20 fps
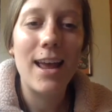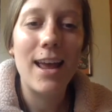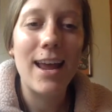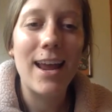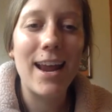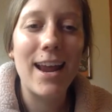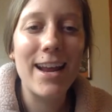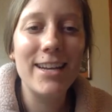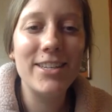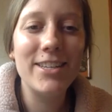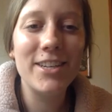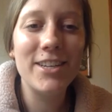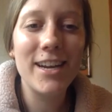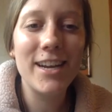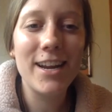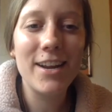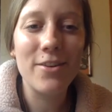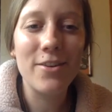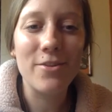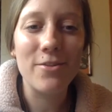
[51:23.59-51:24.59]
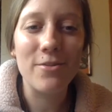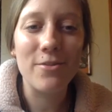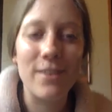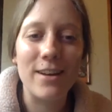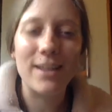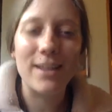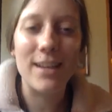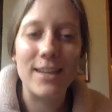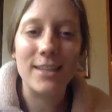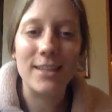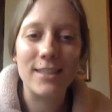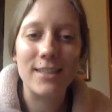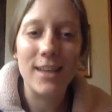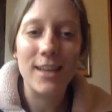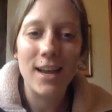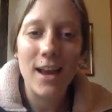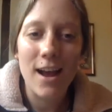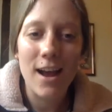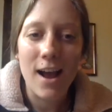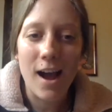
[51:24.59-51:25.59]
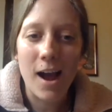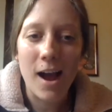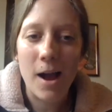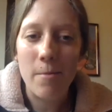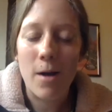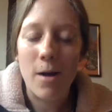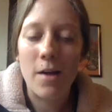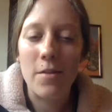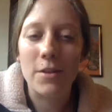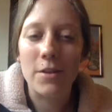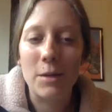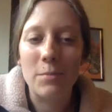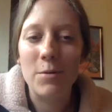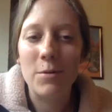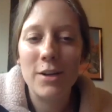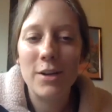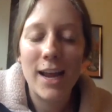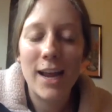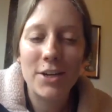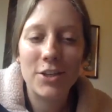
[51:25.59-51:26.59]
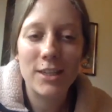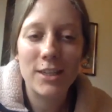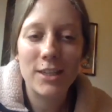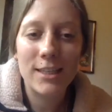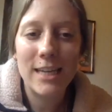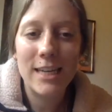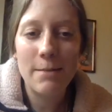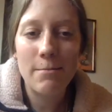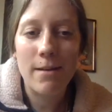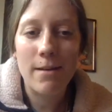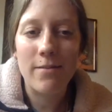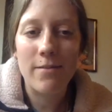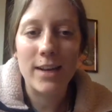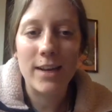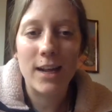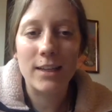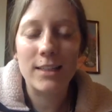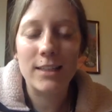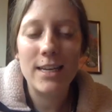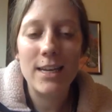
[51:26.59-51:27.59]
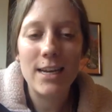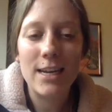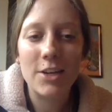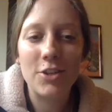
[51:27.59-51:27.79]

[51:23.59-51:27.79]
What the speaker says: Angie, who is on the communications team at VLT.